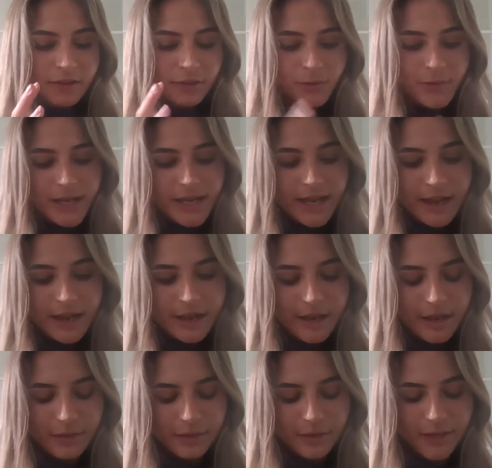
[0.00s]
for me,
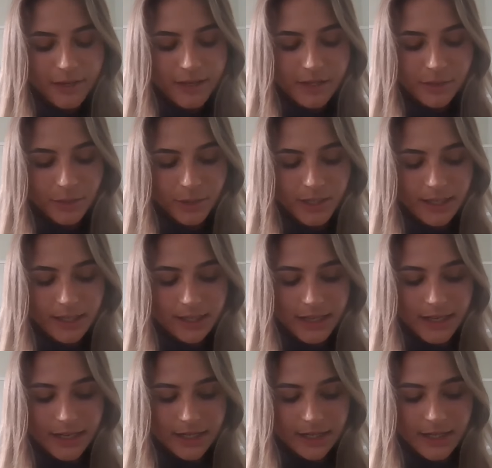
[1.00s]
I, I think it's pretty
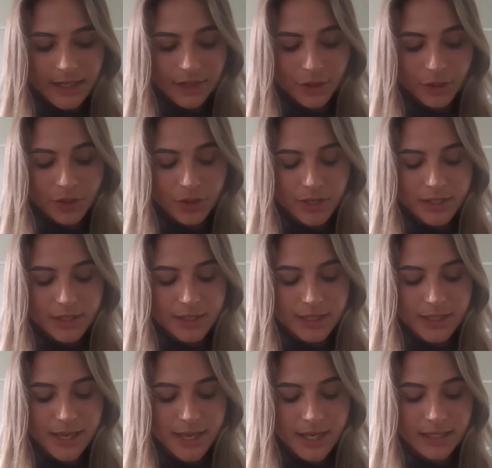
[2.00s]
clear that you don't
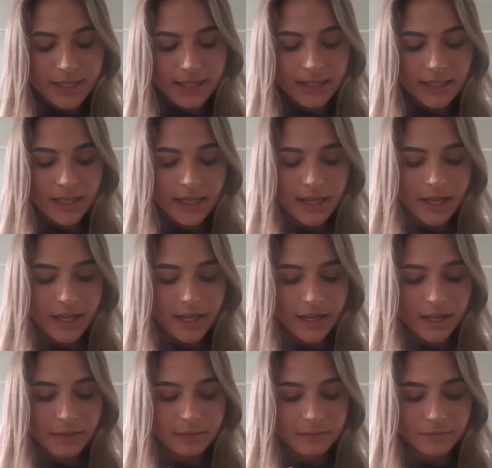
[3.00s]
understand
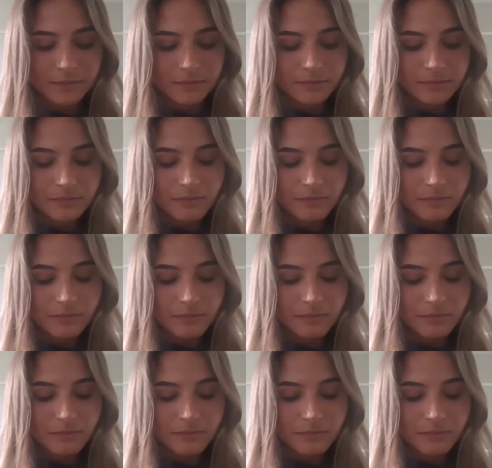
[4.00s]
um,